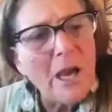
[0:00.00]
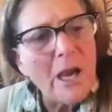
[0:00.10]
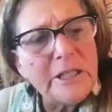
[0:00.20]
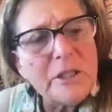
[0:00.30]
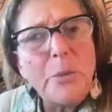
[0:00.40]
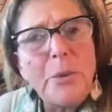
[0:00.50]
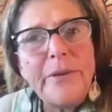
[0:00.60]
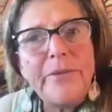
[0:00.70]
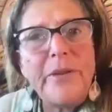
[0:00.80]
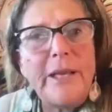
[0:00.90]
I just want
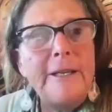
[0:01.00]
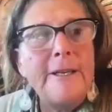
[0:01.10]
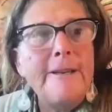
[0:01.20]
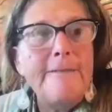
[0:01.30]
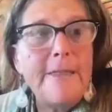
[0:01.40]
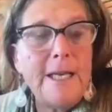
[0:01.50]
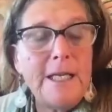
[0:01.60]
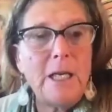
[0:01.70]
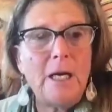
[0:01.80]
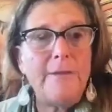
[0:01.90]
to say
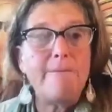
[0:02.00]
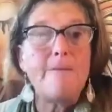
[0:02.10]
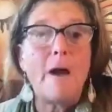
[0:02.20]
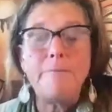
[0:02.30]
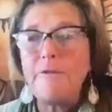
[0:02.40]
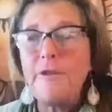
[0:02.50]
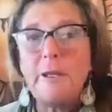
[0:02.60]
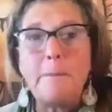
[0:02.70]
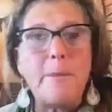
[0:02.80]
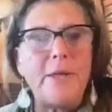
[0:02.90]
that I'm
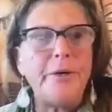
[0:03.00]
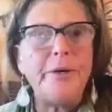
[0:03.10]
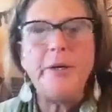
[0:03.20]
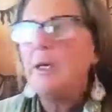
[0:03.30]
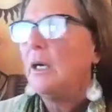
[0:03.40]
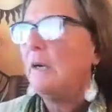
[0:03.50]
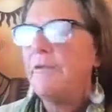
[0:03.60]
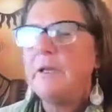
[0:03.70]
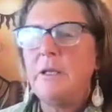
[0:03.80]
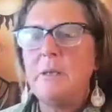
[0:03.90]
feeling better. I'm
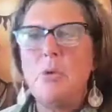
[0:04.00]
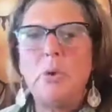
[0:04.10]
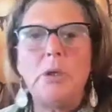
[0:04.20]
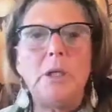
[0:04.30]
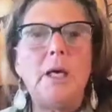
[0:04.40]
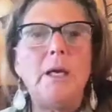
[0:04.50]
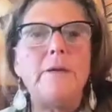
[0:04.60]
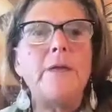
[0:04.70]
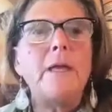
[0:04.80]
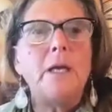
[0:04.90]
feeling more
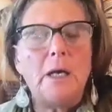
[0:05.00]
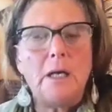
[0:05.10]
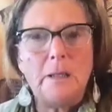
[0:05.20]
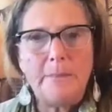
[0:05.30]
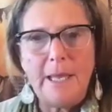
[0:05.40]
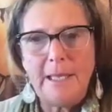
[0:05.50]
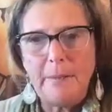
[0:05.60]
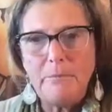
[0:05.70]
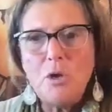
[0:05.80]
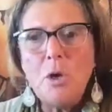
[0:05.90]
alive.
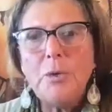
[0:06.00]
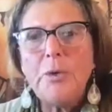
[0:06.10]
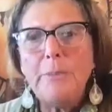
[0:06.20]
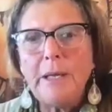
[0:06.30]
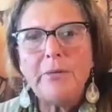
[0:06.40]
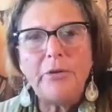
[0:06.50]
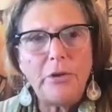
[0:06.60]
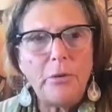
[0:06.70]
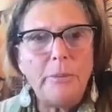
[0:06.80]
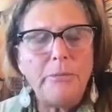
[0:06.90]
And because I
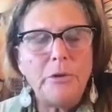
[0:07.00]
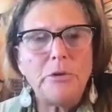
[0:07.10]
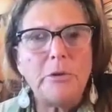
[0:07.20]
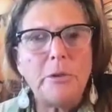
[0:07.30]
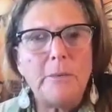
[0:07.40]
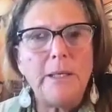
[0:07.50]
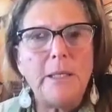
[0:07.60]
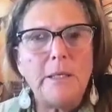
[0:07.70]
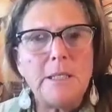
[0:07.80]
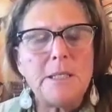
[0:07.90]
know I'm nurturing my
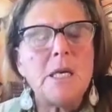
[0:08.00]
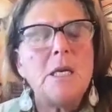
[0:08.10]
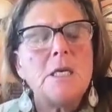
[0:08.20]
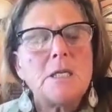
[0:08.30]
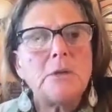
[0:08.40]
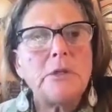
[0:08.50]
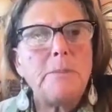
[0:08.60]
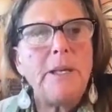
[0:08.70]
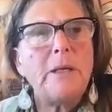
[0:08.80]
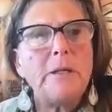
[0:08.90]
kidneys. So
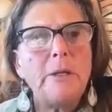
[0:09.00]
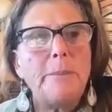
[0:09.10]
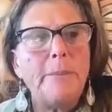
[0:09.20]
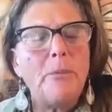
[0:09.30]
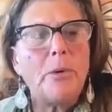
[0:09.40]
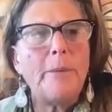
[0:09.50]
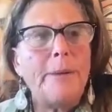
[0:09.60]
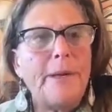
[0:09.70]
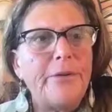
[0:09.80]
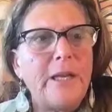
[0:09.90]
speak a little bit more
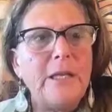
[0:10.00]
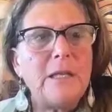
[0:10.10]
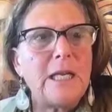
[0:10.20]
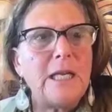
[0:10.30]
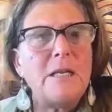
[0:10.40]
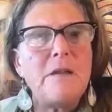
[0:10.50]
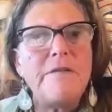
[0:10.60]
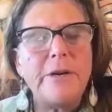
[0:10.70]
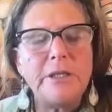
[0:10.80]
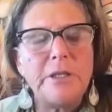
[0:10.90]
about the kidney
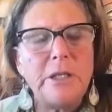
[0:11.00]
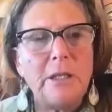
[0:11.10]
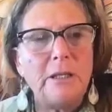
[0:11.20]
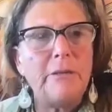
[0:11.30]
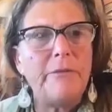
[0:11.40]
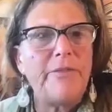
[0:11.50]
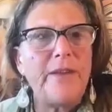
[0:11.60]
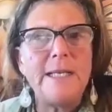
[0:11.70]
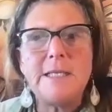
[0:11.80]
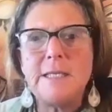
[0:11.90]
function and the
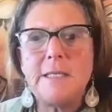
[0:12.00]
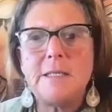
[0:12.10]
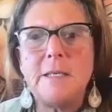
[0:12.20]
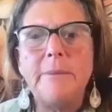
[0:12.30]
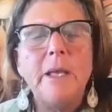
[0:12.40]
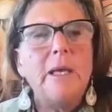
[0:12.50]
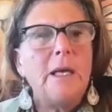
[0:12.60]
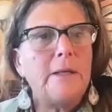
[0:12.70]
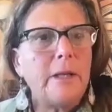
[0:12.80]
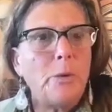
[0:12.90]
lymphatic system,
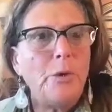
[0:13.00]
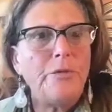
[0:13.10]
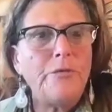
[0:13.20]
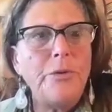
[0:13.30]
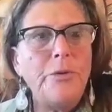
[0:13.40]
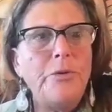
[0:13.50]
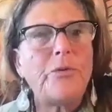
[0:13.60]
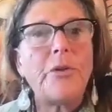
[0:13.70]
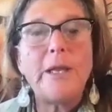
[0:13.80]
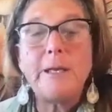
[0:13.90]
and what foods,